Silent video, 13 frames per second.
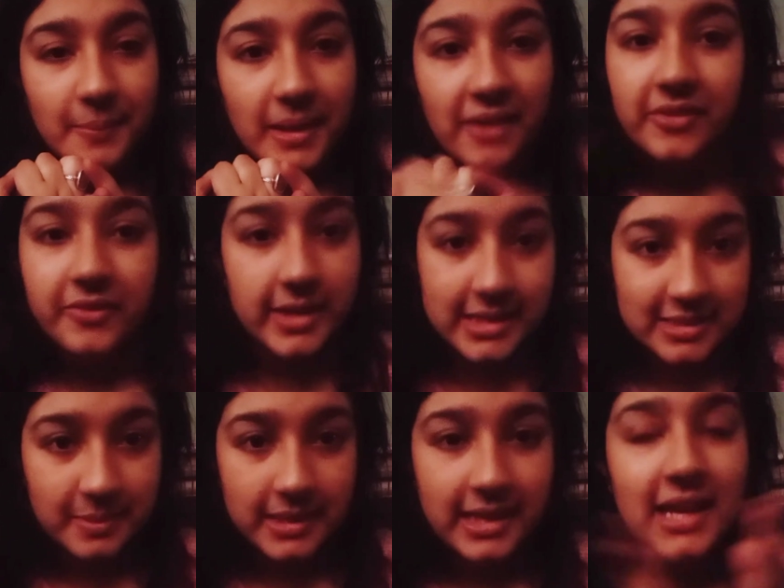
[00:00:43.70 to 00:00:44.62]

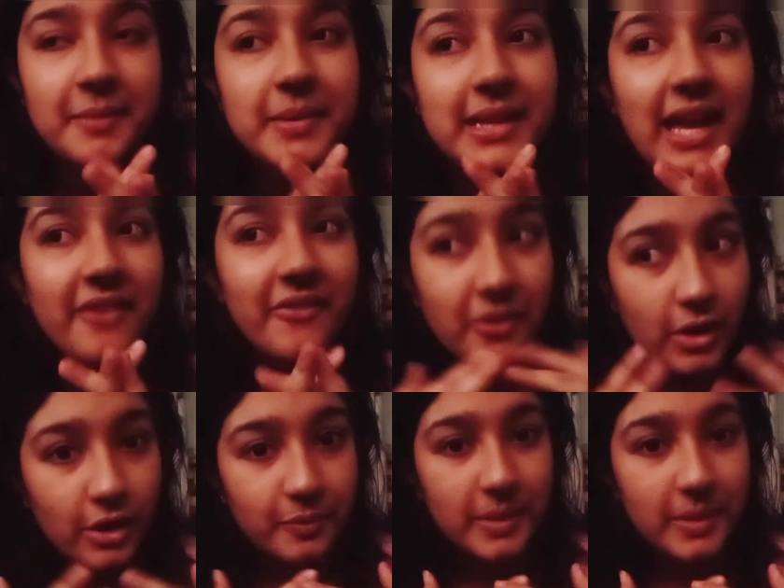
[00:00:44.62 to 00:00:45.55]
everybody's making. I mean, every
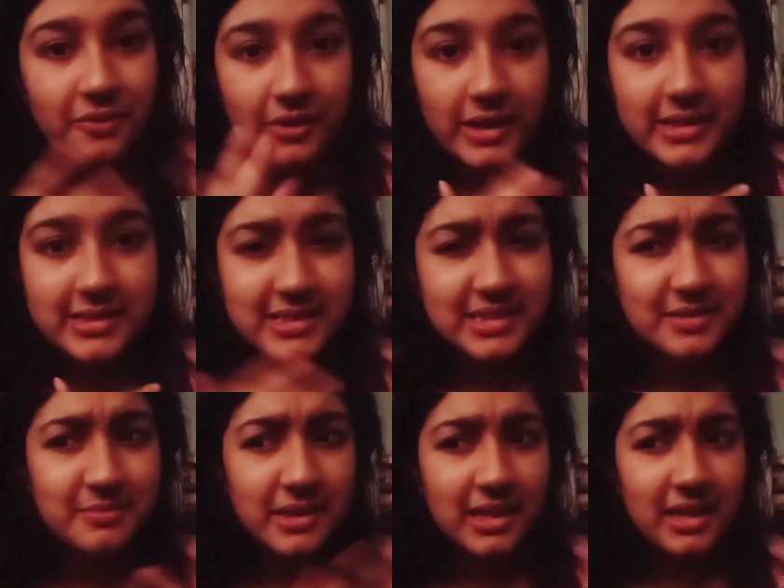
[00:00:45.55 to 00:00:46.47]
one of my friends is
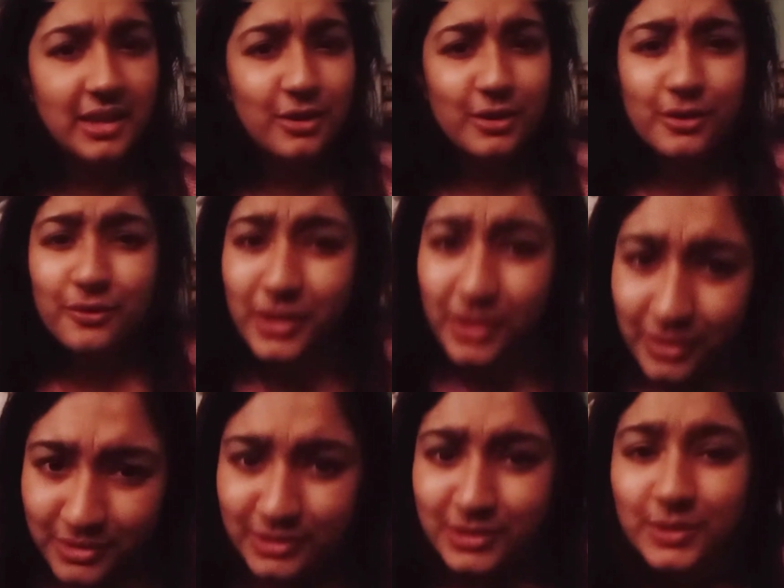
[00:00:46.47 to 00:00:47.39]
making YouTube
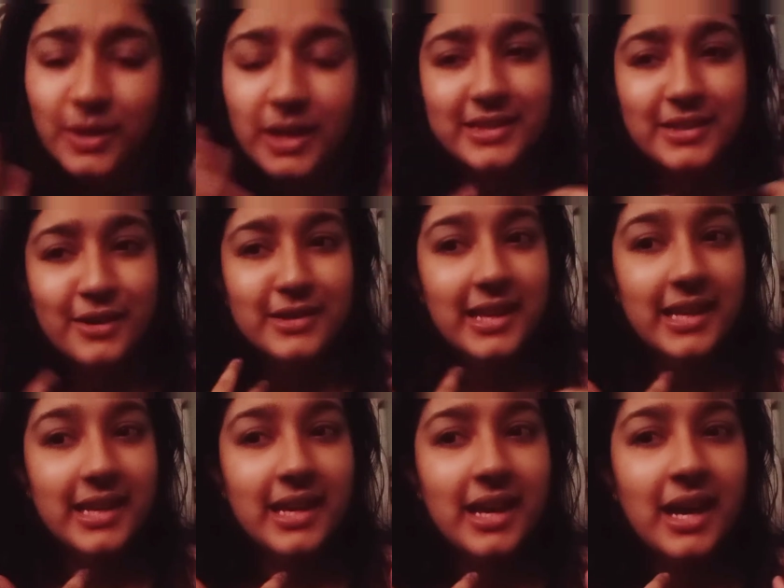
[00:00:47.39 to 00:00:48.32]
videos, so I thought
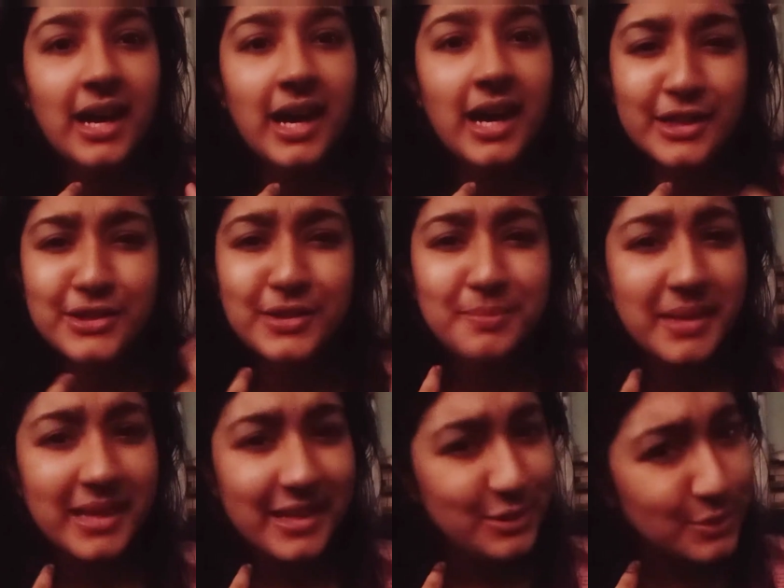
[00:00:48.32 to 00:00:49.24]
like I should
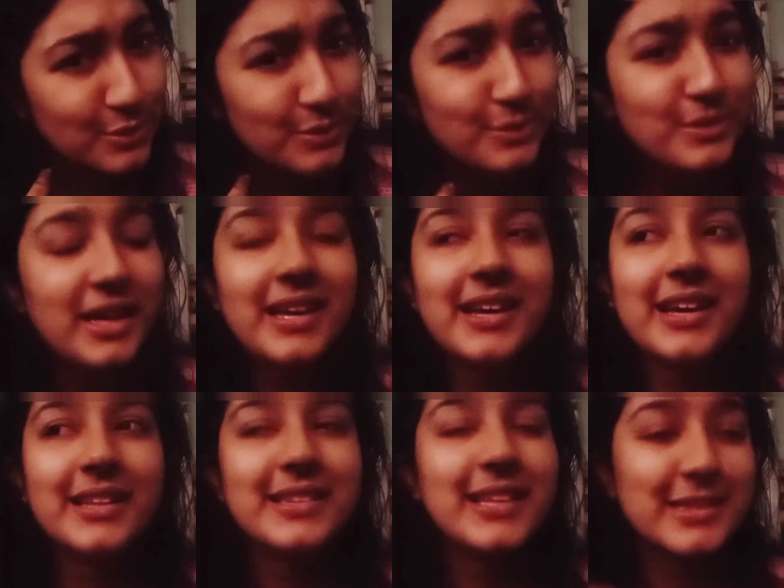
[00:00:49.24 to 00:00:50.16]
make two,
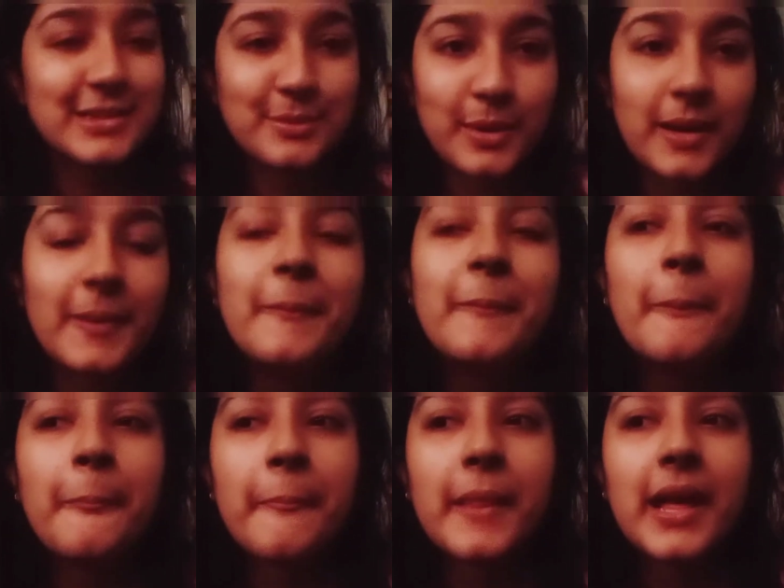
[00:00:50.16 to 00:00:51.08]
and that's the one.
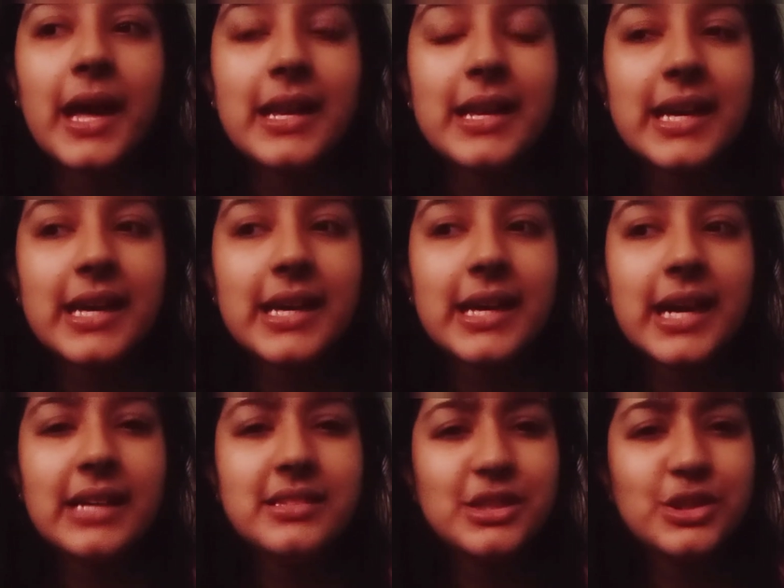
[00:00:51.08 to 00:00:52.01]
And like
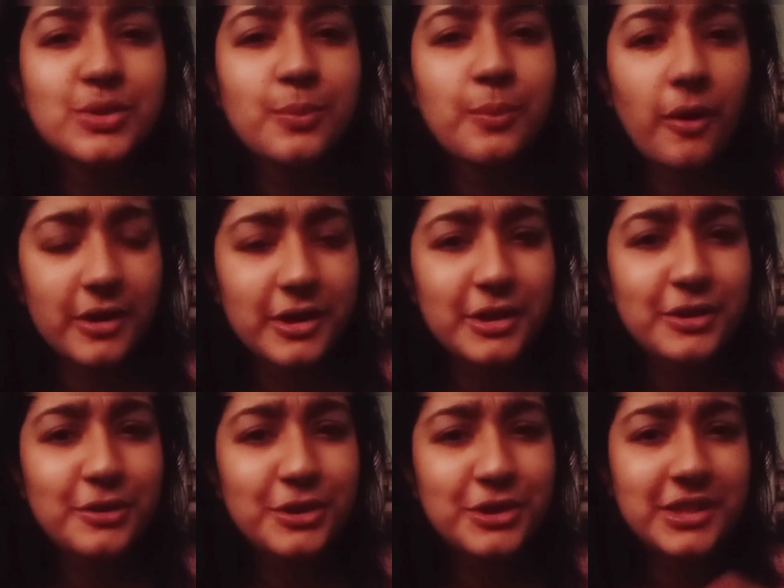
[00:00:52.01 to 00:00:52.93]
I just wanted
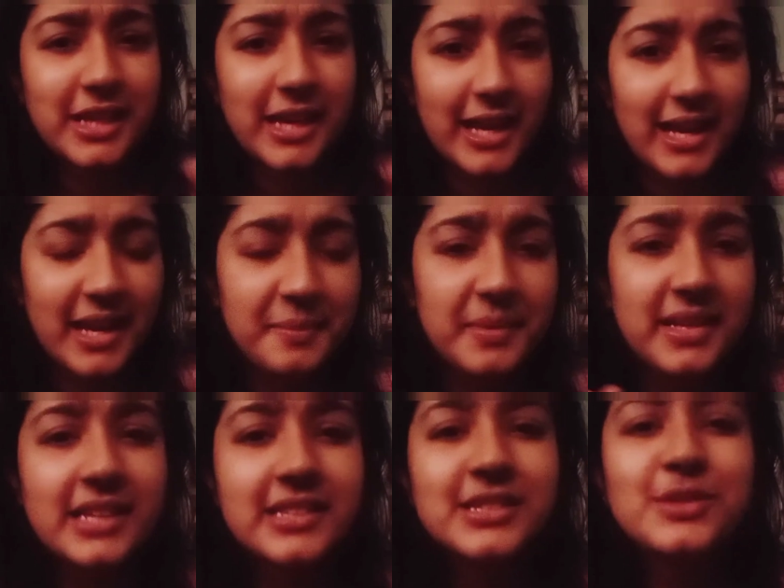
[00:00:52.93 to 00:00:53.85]
to share. I mean,
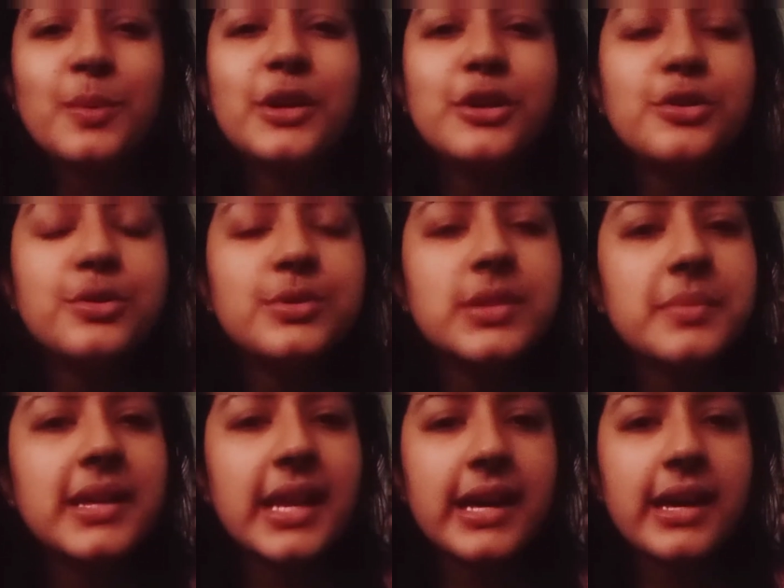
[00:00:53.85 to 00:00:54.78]
I just wanted to do
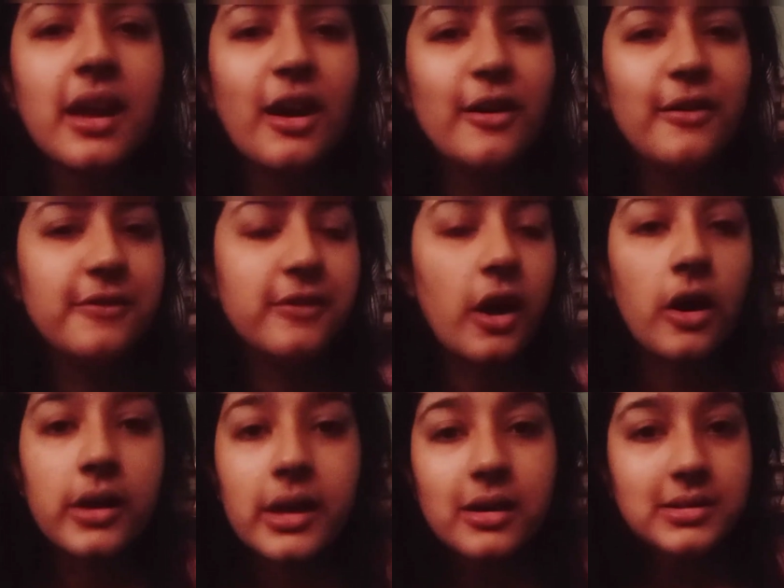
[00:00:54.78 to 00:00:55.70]
something like
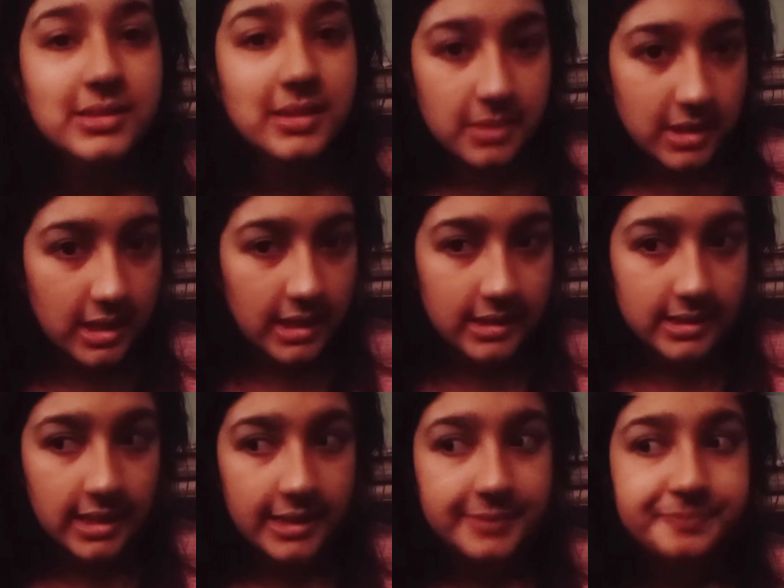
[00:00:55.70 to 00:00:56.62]
vlogging or something like
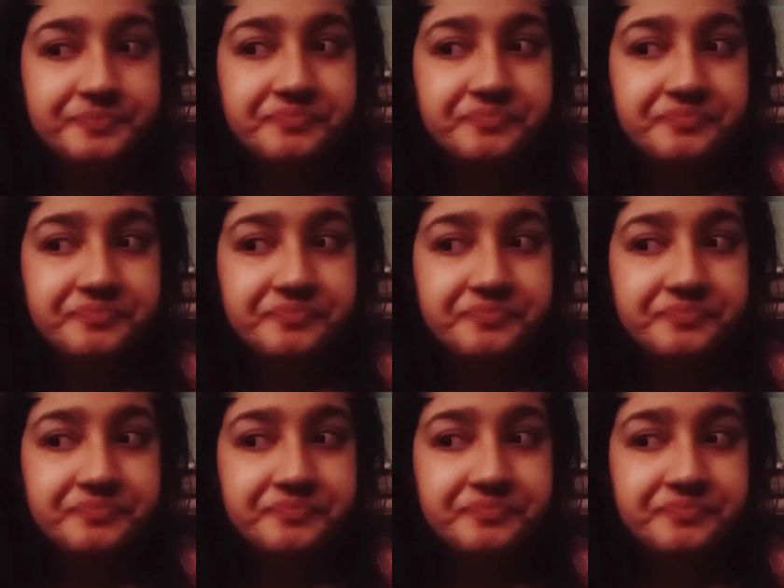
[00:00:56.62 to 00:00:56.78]
that,